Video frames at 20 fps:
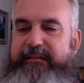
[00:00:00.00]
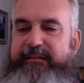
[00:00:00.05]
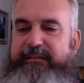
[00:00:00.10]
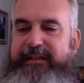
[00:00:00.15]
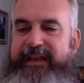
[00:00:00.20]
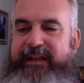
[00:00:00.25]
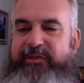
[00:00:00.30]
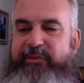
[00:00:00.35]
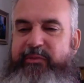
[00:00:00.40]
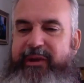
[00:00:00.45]

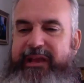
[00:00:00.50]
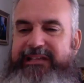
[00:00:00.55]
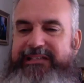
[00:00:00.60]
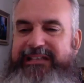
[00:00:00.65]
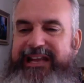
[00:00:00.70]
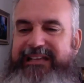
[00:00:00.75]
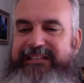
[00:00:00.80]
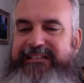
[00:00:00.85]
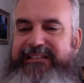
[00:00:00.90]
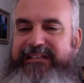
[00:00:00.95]

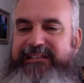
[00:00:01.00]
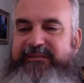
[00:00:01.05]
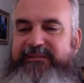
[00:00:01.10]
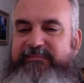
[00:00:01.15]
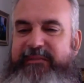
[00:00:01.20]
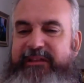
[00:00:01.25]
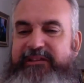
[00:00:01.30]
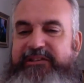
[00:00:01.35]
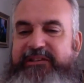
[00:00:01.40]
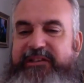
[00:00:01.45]
Southwest
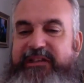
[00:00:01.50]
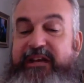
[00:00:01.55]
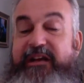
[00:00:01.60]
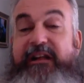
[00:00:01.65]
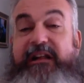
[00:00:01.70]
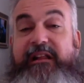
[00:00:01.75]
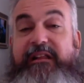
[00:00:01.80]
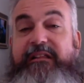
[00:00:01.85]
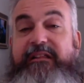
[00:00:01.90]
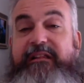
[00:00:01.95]
Texas, but
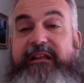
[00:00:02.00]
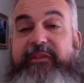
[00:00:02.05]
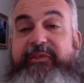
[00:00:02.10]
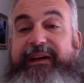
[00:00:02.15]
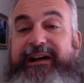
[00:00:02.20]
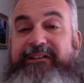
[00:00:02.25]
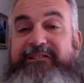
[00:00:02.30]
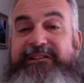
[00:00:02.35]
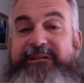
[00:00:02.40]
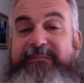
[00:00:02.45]
still
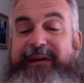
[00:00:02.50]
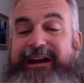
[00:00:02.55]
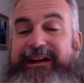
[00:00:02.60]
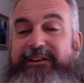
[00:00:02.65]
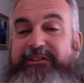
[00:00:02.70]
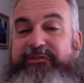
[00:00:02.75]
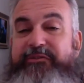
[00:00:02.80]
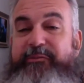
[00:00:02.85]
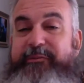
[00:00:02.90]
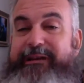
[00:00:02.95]
1,000
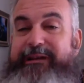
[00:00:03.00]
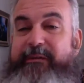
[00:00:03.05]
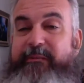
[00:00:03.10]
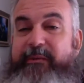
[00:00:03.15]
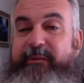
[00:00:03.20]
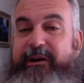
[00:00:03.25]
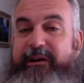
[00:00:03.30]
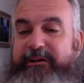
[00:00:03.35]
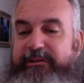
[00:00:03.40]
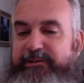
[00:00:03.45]
miles from
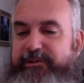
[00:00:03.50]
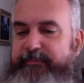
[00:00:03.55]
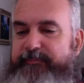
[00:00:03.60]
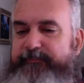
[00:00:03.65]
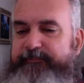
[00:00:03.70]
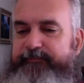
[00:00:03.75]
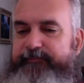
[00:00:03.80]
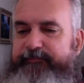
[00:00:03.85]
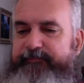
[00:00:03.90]
anywhere else.